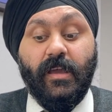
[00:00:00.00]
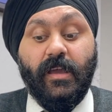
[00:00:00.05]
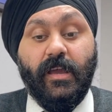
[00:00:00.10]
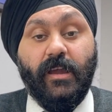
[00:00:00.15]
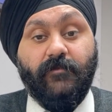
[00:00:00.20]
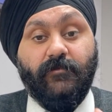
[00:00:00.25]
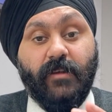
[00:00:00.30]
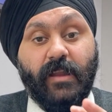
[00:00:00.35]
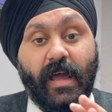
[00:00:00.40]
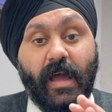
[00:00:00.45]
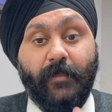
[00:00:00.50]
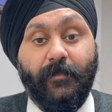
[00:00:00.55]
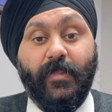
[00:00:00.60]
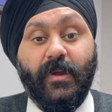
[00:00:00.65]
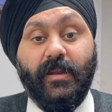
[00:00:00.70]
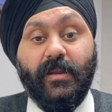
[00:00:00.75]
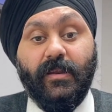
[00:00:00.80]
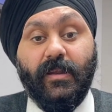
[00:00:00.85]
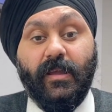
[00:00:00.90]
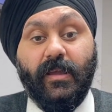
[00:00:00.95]
It will
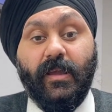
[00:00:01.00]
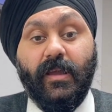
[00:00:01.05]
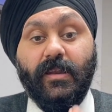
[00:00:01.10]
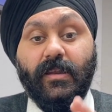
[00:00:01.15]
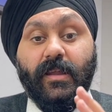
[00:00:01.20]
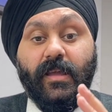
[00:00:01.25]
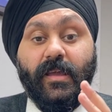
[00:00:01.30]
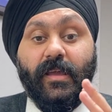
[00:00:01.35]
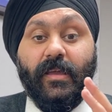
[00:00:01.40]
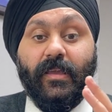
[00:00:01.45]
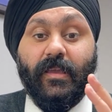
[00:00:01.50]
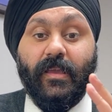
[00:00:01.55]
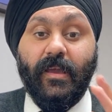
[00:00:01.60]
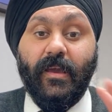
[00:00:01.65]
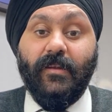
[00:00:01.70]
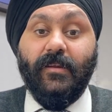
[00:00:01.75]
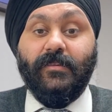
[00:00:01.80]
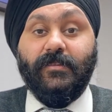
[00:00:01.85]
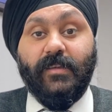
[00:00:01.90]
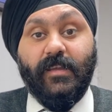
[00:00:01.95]
happen in
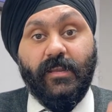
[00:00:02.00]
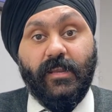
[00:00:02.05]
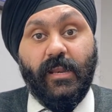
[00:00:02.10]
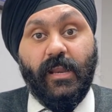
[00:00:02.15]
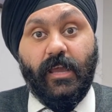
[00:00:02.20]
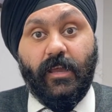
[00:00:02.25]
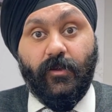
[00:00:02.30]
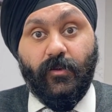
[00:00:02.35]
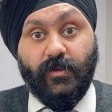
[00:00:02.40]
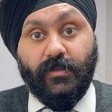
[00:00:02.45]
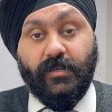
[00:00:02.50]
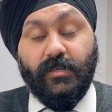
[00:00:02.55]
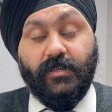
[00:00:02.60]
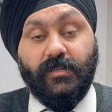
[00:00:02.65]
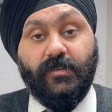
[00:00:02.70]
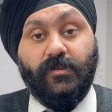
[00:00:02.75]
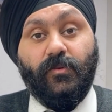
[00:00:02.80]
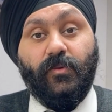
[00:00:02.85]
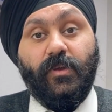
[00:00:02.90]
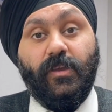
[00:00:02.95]
careless inaccuracies.
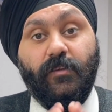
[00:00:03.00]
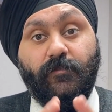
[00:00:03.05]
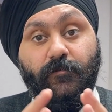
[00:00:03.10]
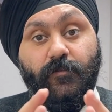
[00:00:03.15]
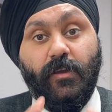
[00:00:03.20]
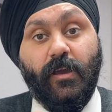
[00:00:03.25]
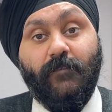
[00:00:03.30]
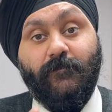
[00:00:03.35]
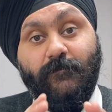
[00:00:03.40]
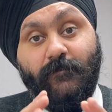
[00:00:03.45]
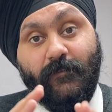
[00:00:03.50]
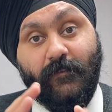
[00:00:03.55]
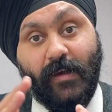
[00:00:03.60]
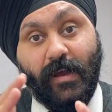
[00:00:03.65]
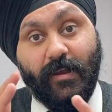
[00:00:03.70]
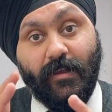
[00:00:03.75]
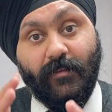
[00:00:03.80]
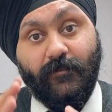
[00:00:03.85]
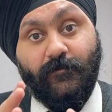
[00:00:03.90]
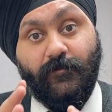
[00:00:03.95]
So if you have
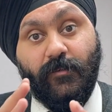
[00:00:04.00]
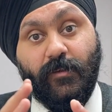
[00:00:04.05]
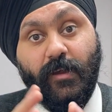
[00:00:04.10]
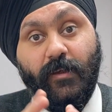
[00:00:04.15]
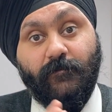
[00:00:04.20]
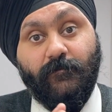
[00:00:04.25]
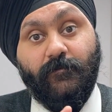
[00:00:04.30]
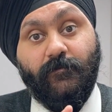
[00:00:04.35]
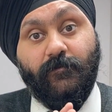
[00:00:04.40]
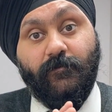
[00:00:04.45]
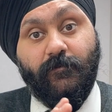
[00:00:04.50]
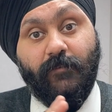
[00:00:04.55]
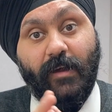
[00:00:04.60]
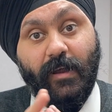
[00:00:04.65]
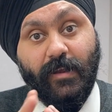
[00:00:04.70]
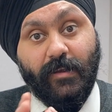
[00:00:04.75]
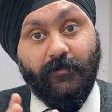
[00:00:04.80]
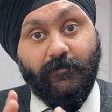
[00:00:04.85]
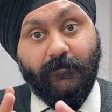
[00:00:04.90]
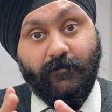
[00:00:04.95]

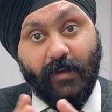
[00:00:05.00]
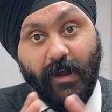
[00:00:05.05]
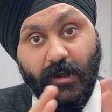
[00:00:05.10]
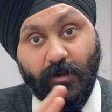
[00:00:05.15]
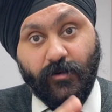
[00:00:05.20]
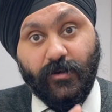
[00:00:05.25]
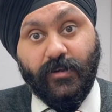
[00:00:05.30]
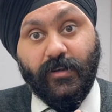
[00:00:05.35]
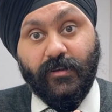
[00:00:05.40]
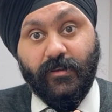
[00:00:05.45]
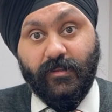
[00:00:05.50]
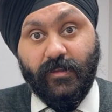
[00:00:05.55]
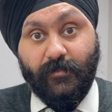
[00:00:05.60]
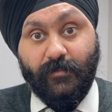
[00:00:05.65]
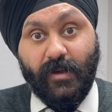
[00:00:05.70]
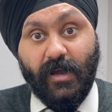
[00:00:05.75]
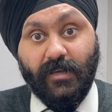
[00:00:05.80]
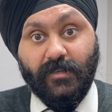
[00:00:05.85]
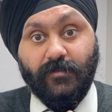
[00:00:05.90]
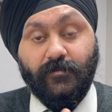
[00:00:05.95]
filed return in the
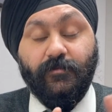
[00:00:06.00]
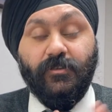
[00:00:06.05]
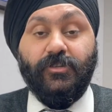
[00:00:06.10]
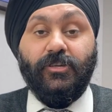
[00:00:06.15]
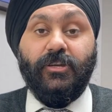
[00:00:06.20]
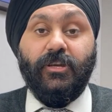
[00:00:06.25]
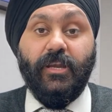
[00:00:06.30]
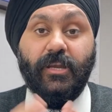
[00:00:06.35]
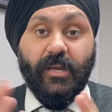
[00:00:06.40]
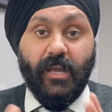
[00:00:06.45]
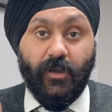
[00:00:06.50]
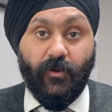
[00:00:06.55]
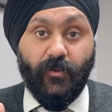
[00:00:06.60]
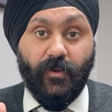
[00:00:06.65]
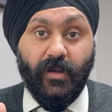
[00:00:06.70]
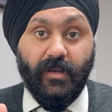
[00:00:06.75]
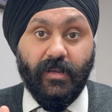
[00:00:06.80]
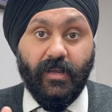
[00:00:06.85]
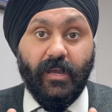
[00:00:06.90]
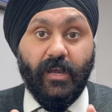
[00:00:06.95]
past which are
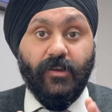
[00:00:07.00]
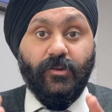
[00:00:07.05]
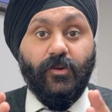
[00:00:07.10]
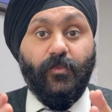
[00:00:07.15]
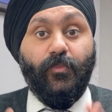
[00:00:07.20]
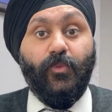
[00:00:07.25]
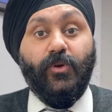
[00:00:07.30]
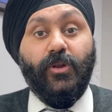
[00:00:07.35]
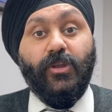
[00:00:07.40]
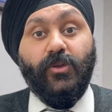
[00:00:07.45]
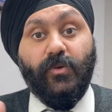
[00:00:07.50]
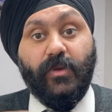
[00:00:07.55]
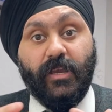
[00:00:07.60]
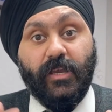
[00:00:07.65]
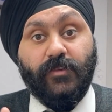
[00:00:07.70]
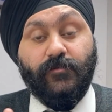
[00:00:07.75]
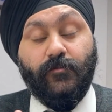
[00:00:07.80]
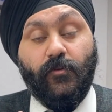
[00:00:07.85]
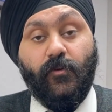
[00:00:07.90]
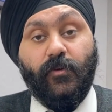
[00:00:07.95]
inaccurate and you're putting your
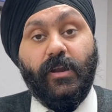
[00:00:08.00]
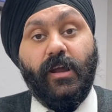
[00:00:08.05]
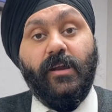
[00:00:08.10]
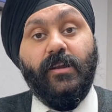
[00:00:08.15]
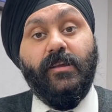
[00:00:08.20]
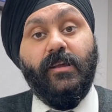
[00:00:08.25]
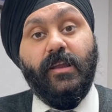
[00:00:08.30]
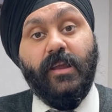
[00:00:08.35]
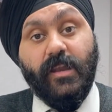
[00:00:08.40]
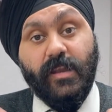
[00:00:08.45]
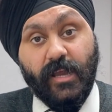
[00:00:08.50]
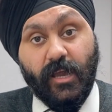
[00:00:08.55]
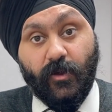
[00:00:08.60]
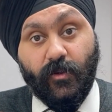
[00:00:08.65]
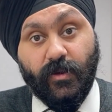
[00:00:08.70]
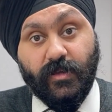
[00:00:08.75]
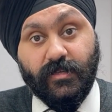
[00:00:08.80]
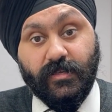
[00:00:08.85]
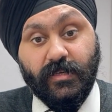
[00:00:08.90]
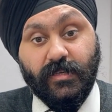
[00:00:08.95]
case forward under
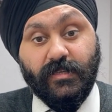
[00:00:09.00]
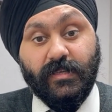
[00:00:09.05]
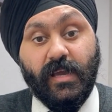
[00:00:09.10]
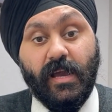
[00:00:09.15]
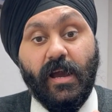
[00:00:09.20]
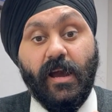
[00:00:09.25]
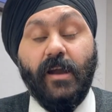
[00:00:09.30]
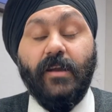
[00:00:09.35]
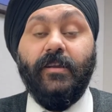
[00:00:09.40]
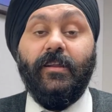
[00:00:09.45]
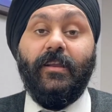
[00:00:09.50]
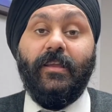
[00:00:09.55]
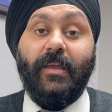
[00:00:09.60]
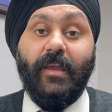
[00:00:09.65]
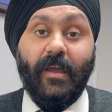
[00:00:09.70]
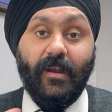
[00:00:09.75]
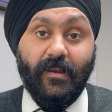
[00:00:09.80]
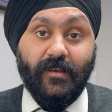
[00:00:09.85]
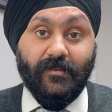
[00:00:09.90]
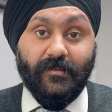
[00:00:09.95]
inaccuracies, under
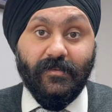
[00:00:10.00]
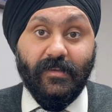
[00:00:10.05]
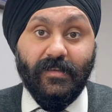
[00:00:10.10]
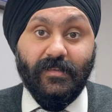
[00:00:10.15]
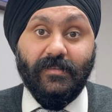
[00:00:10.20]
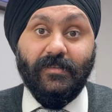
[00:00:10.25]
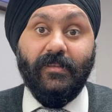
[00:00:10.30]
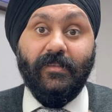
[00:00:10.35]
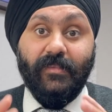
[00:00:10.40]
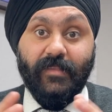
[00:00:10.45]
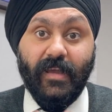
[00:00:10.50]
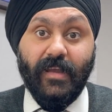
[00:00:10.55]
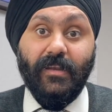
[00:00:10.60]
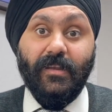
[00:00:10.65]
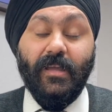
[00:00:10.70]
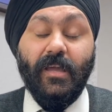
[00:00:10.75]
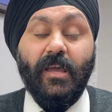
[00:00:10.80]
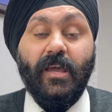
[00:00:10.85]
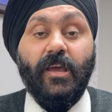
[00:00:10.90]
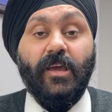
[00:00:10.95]
carelessness,
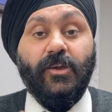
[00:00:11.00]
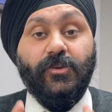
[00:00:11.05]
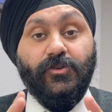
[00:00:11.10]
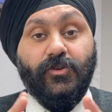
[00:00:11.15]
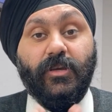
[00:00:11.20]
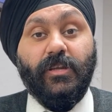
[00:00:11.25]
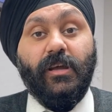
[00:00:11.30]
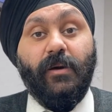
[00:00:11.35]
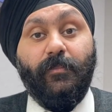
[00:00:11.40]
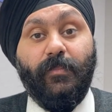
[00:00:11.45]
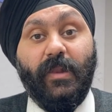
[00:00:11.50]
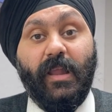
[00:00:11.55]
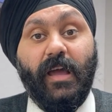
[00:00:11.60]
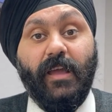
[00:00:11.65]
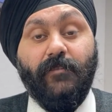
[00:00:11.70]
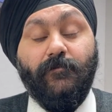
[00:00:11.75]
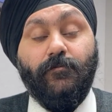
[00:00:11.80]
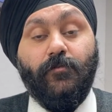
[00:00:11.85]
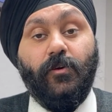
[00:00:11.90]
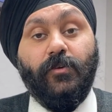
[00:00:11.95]
then you can
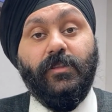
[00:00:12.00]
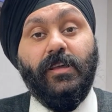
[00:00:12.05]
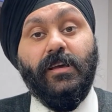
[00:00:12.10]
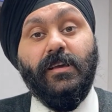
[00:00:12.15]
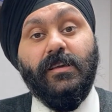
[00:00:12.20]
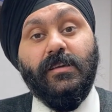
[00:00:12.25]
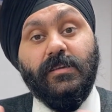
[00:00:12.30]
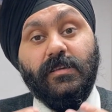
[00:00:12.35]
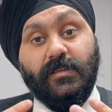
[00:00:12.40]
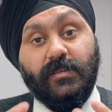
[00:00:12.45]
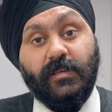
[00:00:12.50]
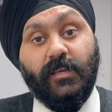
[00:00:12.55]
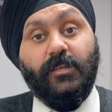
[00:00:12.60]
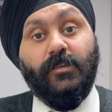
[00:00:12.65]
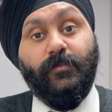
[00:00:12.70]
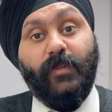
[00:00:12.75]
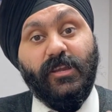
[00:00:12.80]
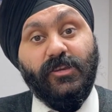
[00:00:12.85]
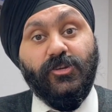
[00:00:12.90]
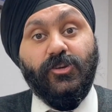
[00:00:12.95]
apply for the
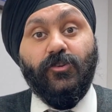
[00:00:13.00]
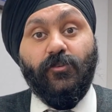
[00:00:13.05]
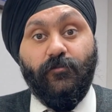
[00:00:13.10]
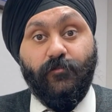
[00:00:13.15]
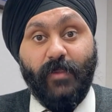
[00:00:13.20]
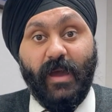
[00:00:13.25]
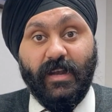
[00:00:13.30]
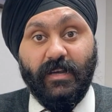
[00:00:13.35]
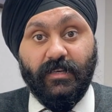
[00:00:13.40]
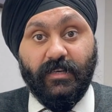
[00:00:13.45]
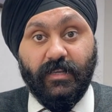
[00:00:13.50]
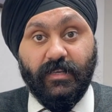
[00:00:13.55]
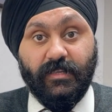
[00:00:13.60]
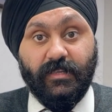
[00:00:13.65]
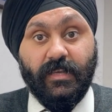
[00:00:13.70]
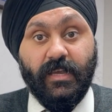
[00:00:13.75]
suspension of penalties.